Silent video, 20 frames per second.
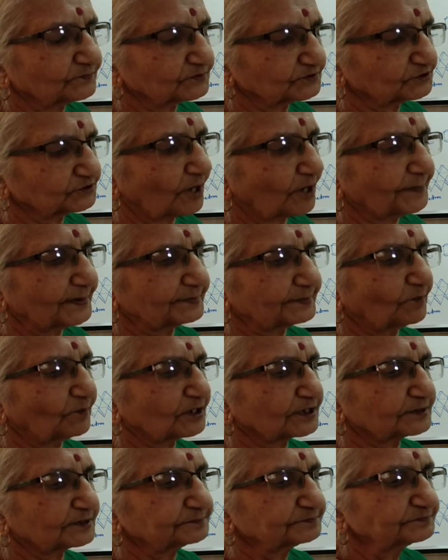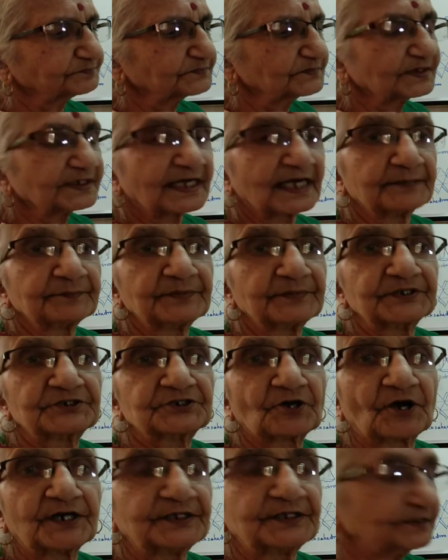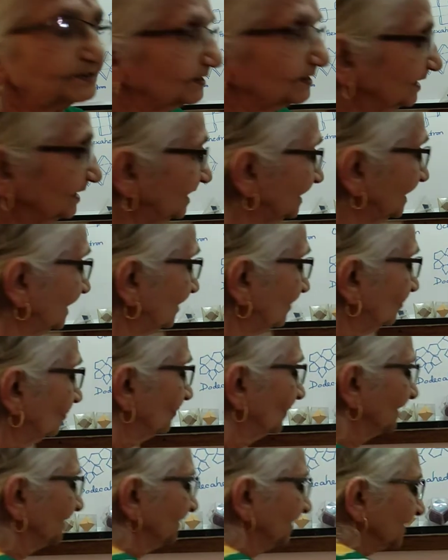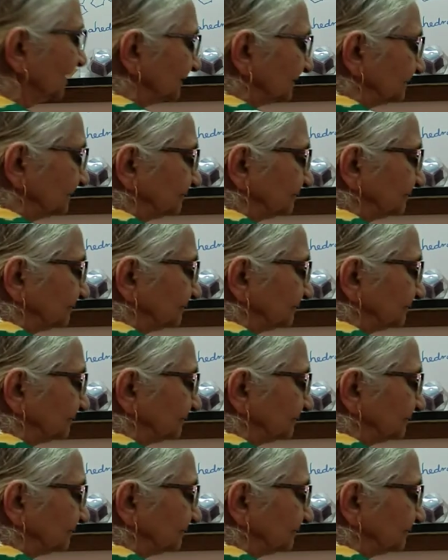top and bottom can be joined over here.